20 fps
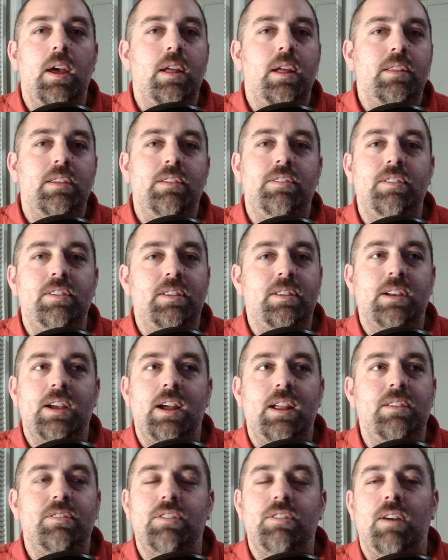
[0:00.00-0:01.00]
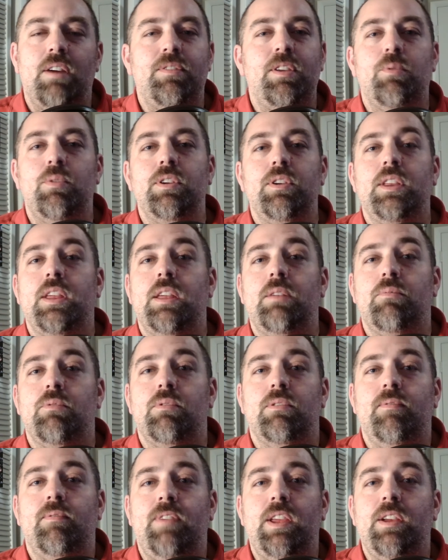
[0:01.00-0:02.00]
this is the kind of stuff that wouldn't get
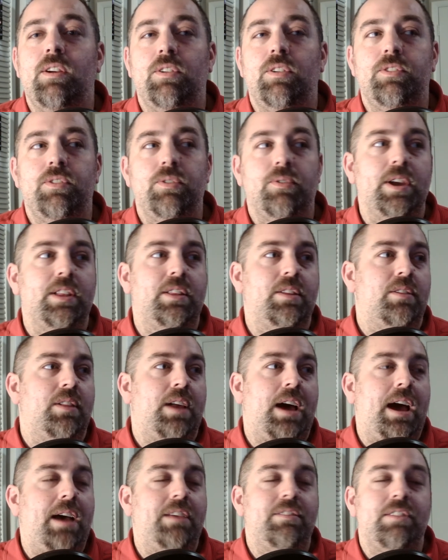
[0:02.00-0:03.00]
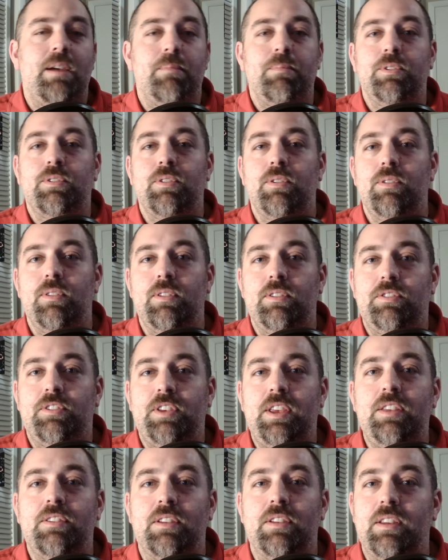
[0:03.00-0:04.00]
revealed to like the last episode of the
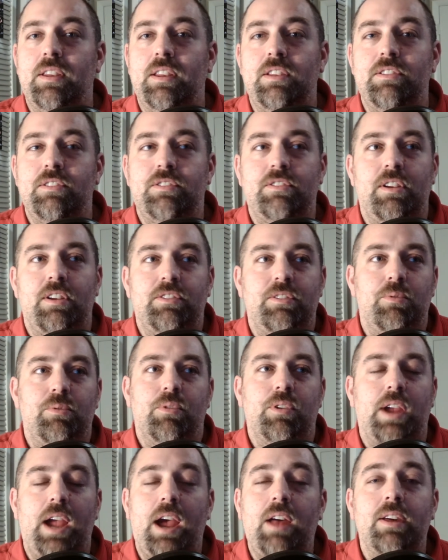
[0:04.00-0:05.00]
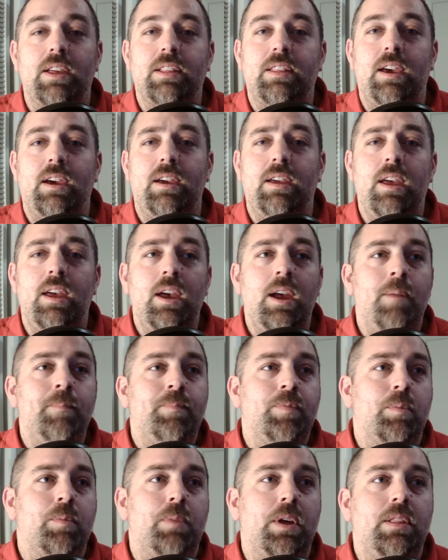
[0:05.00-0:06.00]
season. It just doesn't work out like that.
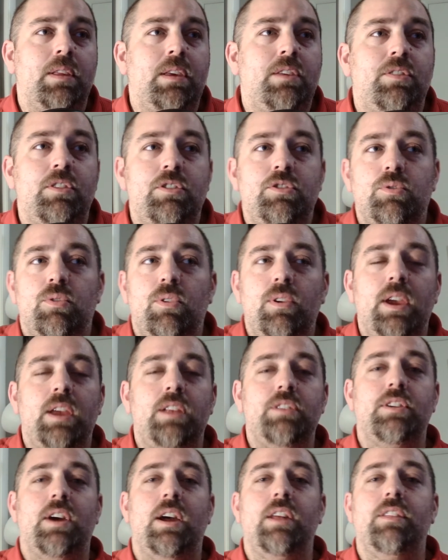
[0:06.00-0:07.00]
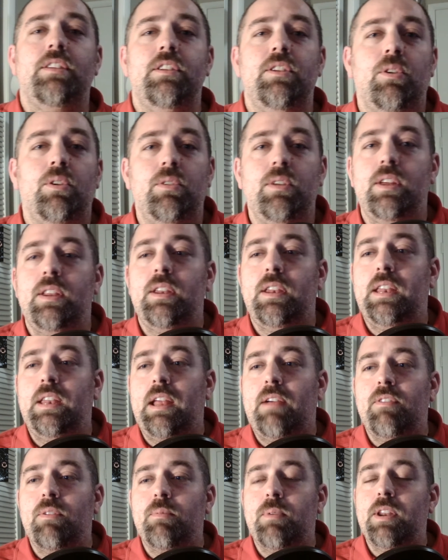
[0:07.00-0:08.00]
But Lisa Joy and Jonathan Nolan and
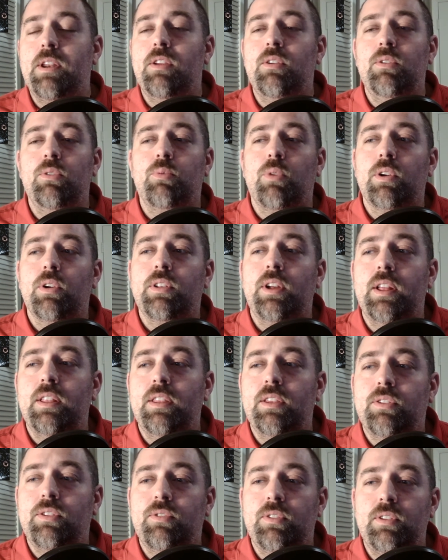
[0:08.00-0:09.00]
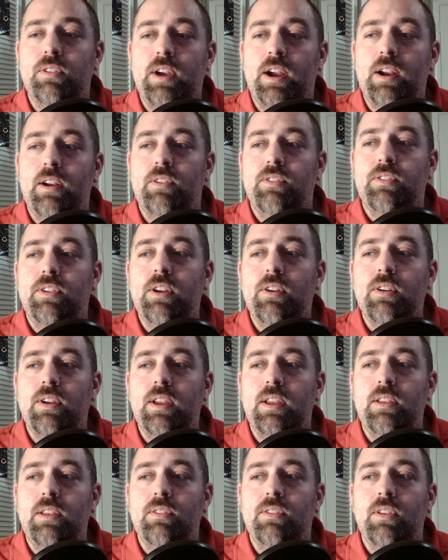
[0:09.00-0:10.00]
everybody who's worked on this entire
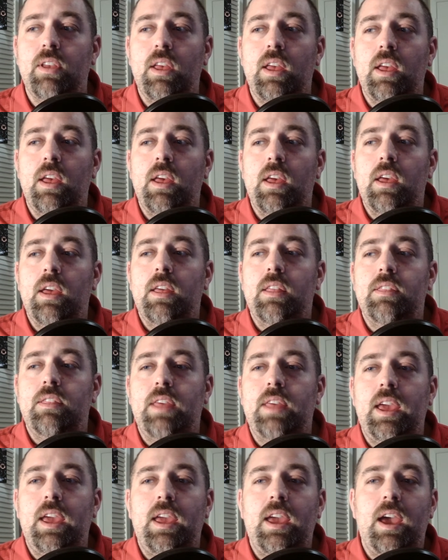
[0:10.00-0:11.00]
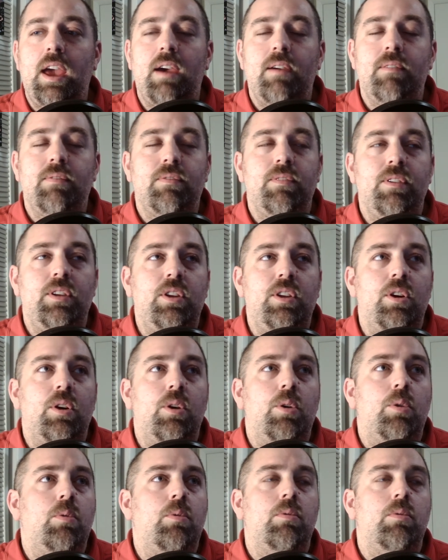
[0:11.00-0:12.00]
series, they have, you
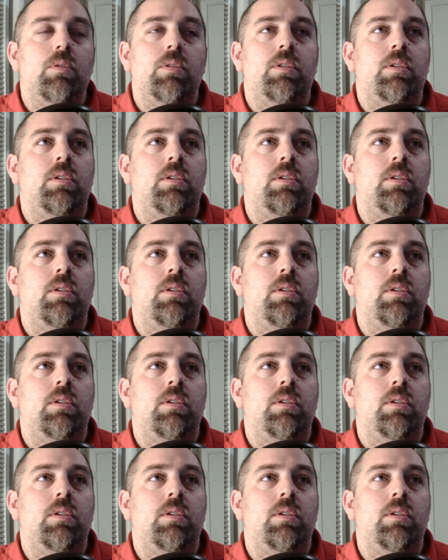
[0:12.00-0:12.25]
know,